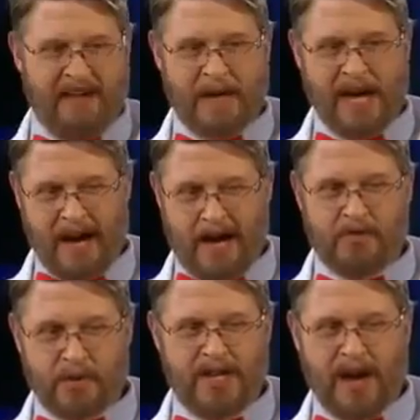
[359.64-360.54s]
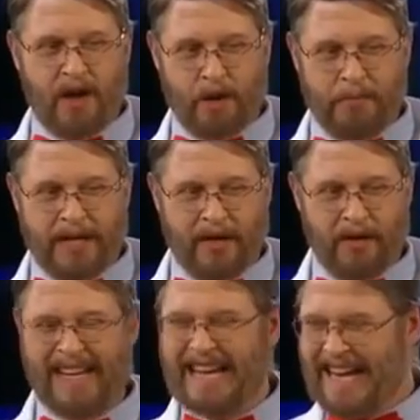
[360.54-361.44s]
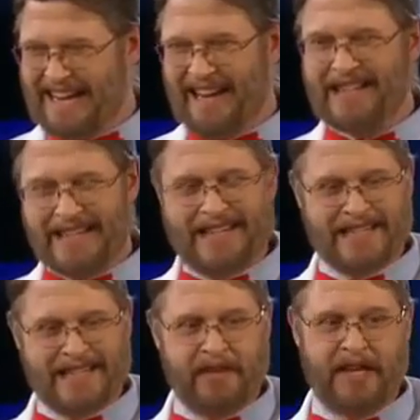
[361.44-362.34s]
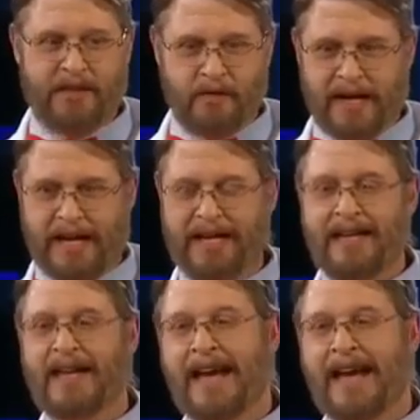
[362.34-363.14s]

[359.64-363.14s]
gave me a $100 bill in 1973